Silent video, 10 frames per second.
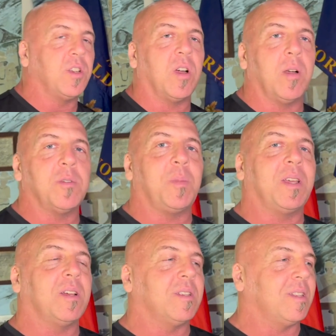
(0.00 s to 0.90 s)
charms
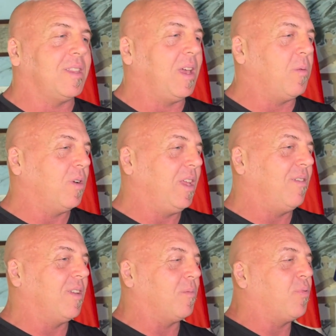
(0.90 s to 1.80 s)
because they were
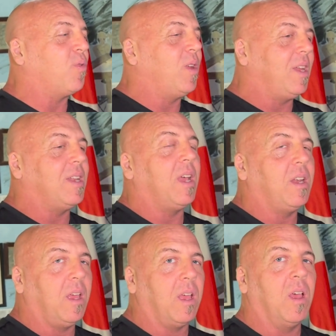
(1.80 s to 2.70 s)
even
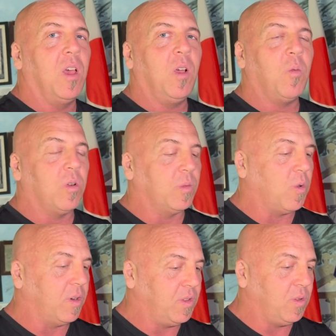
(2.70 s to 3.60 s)
predating World
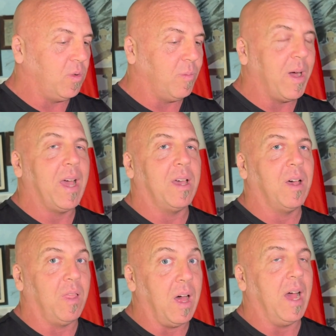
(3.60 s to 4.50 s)
War II by
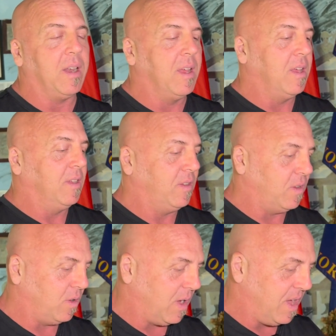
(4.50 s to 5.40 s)
a lot.
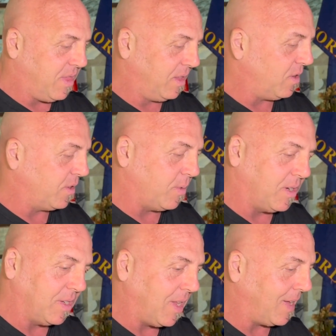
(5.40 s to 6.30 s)
So I think those were
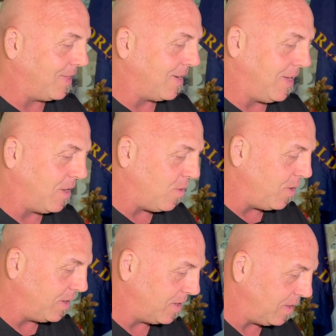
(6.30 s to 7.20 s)
just like lucky
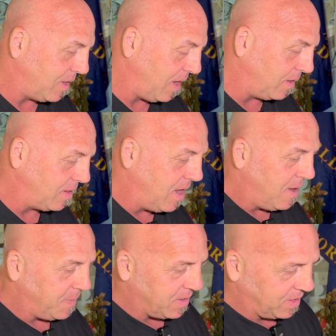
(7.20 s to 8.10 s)
coins and things.
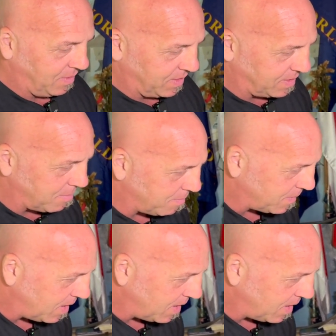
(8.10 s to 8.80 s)
There's even some